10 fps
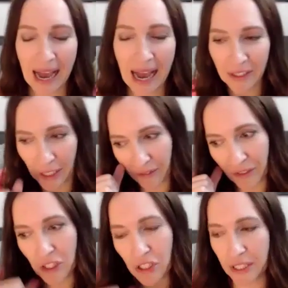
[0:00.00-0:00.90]
I
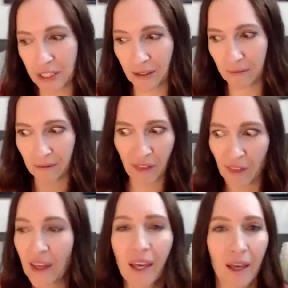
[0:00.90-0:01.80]
even just
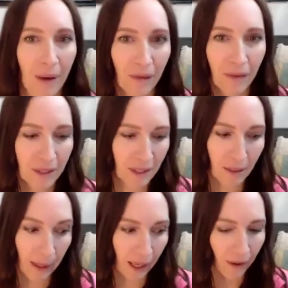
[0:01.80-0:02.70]
thinking about this as a
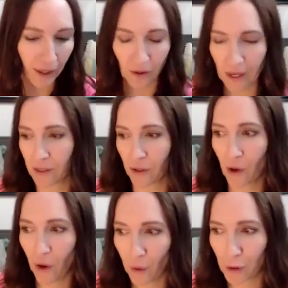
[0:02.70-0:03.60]
parent or as a
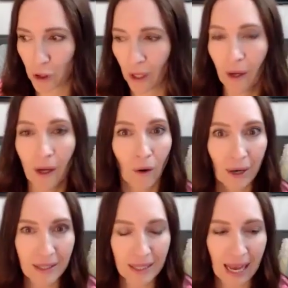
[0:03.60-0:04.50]
coach or
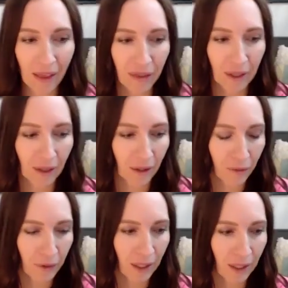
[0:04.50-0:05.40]
as an athlete,
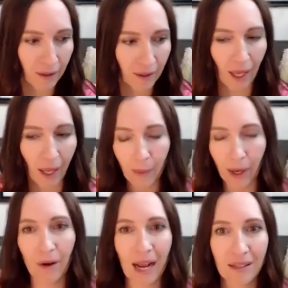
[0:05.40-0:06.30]
if we could get
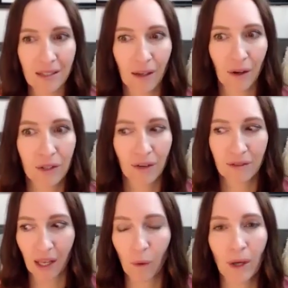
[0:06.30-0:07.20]
better at asking ourselves
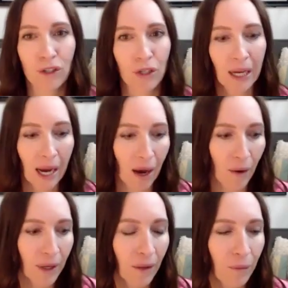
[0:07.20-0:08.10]
that question, how
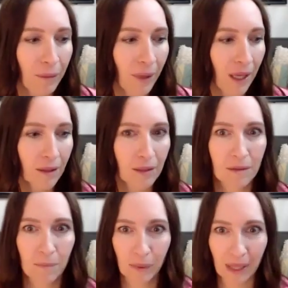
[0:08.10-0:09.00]
can we make this
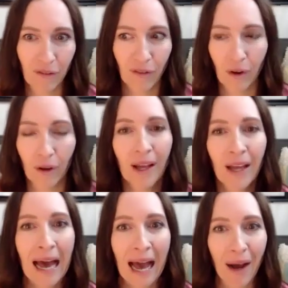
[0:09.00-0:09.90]
playful?
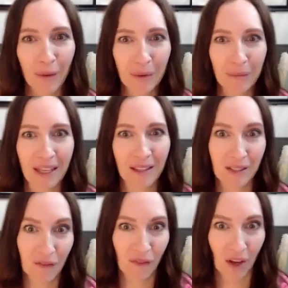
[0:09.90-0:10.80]
How can we make
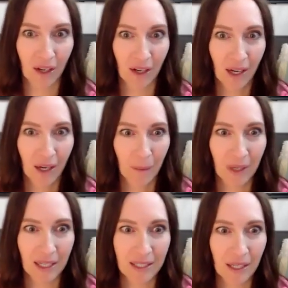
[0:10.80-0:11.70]
this fun? I mean,
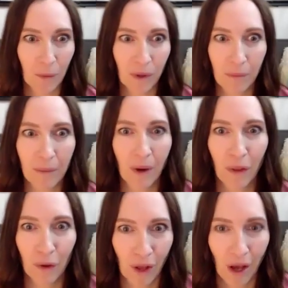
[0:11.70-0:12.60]
I see it with my
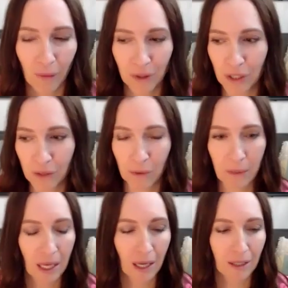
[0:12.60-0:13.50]
mother-in-law when she's with
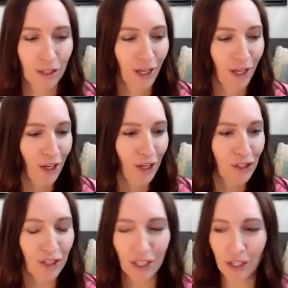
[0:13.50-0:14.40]
my kids.
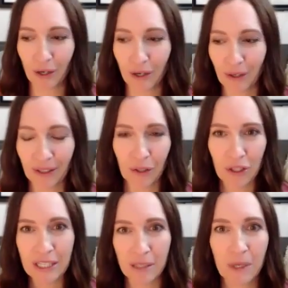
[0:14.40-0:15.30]
She
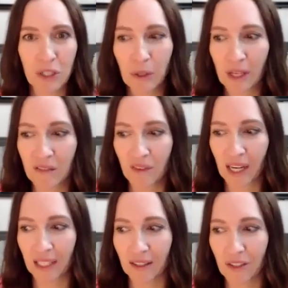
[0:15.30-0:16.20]
sees my 2 kids
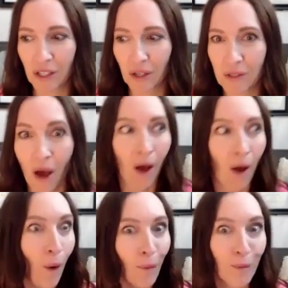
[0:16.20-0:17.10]
fighting and then she goes,
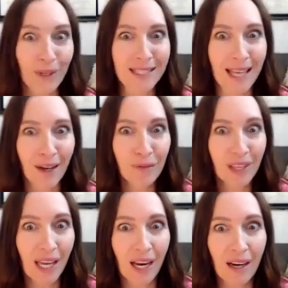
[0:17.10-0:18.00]
oh, what's that over
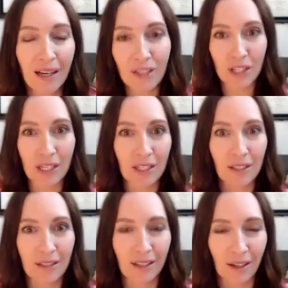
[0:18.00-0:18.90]
there? And she,
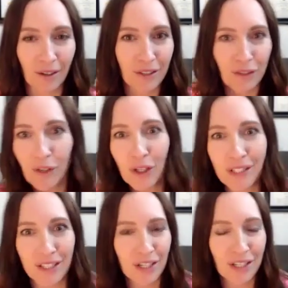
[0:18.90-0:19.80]
diverts
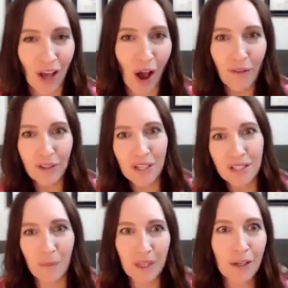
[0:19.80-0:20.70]
and she's off into
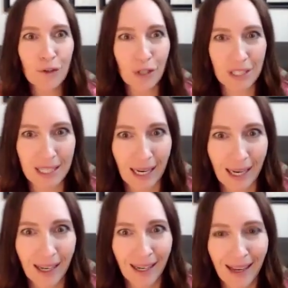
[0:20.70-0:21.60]
something
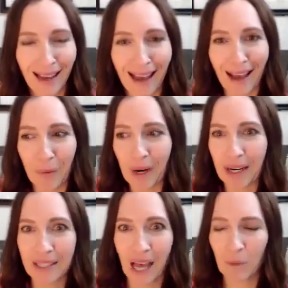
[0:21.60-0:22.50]
interesting.
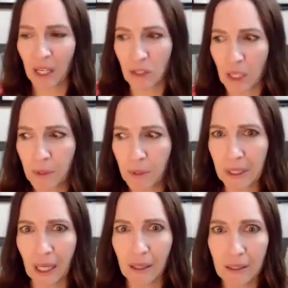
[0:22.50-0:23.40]
Whereas I'm like, stop doing
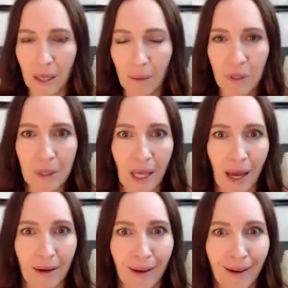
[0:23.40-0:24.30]
that. Stop doing that.